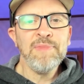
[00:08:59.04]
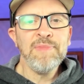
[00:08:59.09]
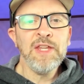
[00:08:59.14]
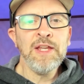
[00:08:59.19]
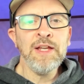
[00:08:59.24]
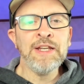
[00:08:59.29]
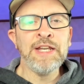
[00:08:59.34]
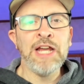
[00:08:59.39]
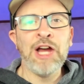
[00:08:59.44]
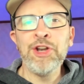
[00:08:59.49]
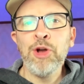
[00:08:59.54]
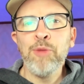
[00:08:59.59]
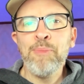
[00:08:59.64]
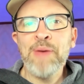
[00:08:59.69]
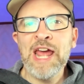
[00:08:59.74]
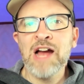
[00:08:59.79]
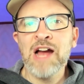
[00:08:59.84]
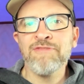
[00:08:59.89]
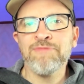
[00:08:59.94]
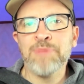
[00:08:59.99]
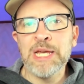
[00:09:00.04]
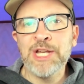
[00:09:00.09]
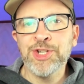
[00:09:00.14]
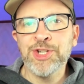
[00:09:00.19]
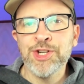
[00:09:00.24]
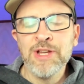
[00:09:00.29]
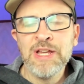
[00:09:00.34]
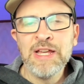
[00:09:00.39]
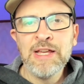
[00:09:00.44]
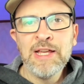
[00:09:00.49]
Now, I know Payoff
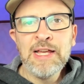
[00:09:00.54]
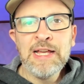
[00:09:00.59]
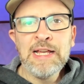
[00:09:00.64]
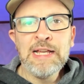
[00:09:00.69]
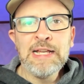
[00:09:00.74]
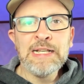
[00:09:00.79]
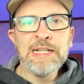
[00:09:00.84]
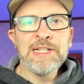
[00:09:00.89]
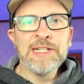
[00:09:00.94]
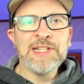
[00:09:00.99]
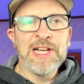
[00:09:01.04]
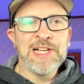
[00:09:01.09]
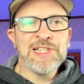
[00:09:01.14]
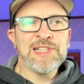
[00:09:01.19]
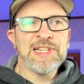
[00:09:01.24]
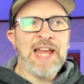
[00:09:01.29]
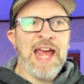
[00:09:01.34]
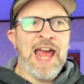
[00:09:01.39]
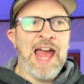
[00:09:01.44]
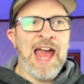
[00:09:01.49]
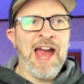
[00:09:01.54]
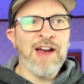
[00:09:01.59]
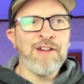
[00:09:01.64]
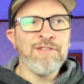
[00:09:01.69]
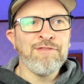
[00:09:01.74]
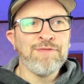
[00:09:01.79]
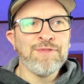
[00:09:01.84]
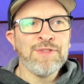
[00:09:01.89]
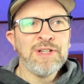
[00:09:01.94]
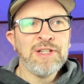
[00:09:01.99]
Pitch doesn't
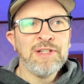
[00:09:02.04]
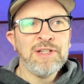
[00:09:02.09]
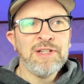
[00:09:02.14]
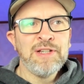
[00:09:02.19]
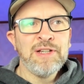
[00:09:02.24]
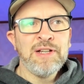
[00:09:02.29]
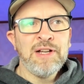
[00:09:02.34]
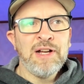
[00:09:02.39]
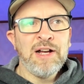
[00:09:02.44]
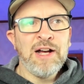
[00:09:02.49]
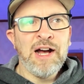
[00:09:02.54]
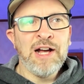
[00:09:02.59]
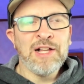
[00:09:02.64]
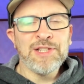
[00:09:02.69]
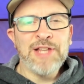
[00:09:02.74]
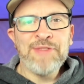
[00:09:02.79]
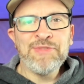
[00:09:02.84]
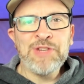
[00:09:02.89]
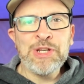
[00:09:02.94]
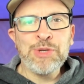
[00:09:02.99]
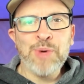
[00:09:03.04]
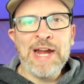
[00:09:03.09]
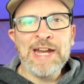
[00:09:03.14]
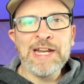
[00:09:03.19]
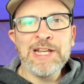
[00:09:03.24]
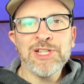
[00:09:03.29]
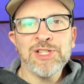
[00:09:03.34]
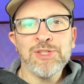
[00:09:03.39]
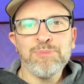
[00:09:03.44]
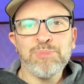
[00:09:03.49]
have a
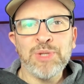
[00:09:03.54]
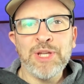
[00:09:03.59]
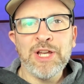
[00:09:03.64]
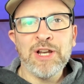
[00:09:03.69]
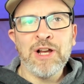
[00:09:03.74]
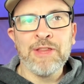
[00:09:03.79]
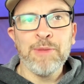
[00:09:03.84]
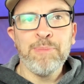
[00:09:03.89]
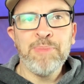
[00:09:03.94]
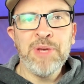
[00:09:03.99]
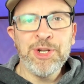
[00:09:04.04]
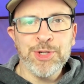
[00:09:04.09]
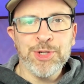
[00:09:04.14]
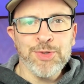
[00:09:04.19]
lefty-righty split on the pitcher's